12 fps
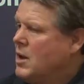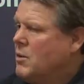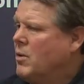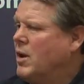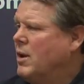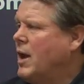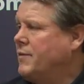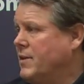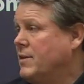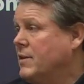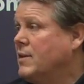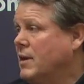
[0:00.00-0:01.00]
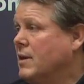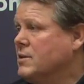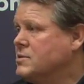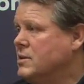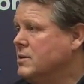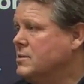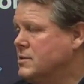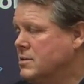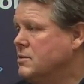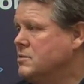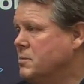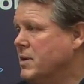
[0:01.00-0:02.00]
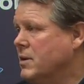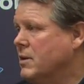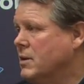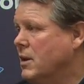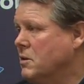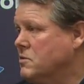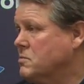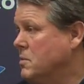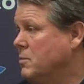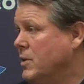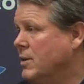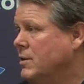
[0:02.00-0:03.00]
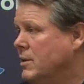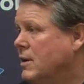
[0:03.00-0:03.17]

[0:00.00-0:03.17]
Well, I think the thing is she's been an extremely